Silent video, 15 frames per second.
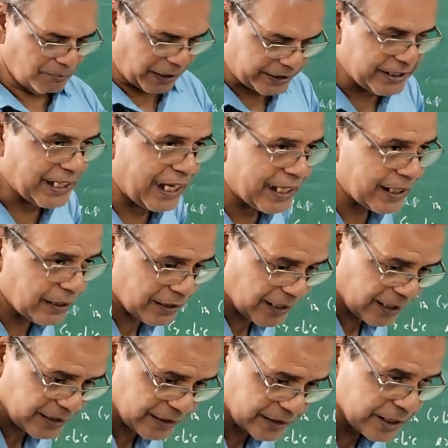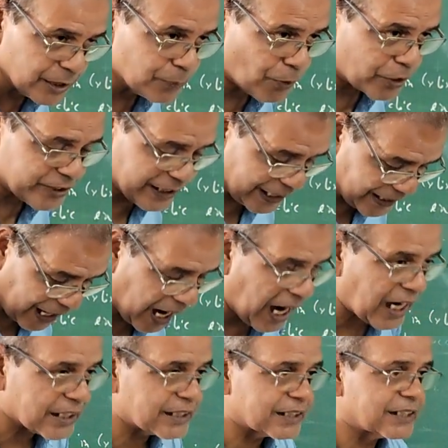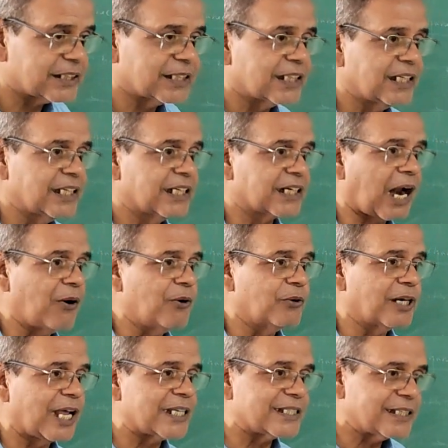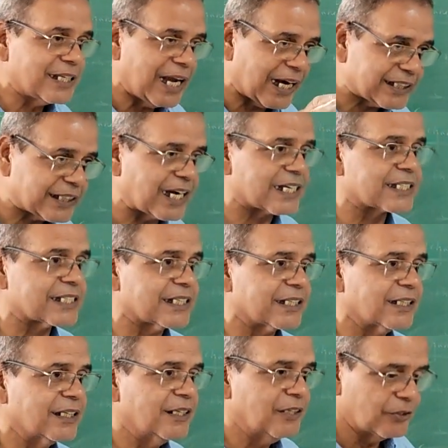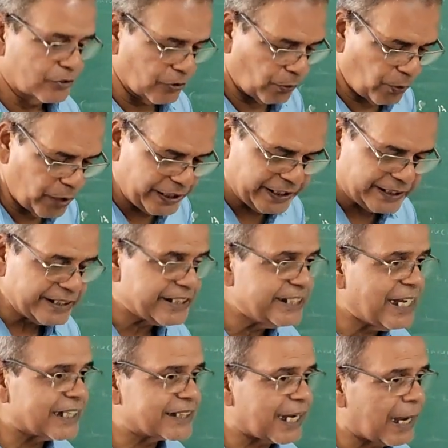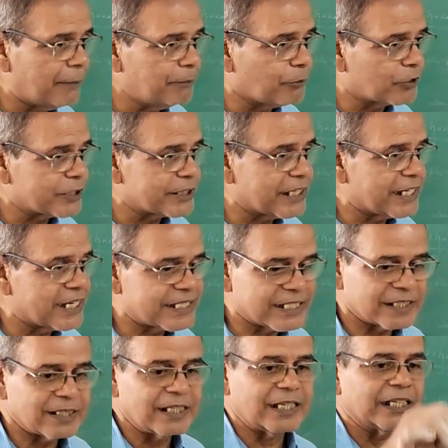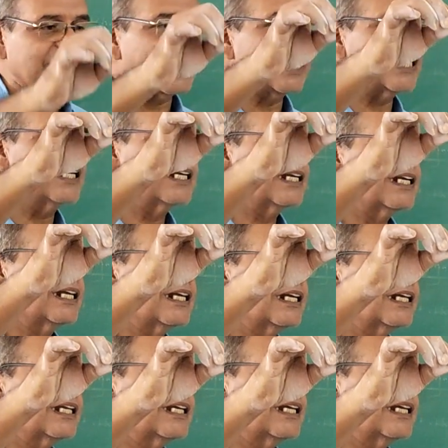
But here, this body and earth, ground has attraction. So when it is here, some potential energy, here